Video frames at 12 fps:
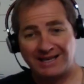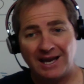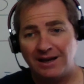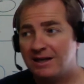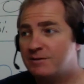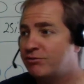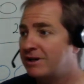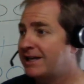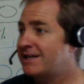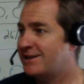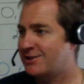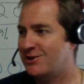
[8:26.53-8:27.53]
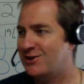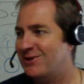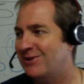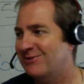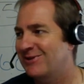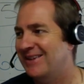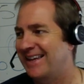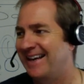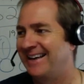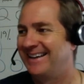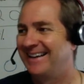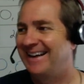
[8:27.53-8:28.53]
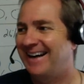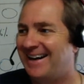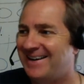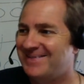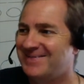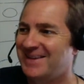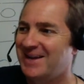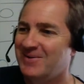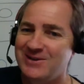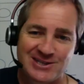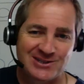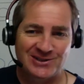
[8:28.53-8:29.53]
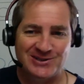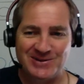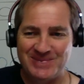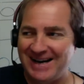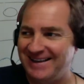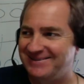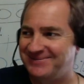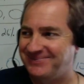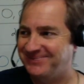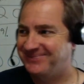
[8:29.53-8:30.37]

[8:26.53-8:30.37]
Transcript: Again, it's pretty easy to do through there, which is not too bad.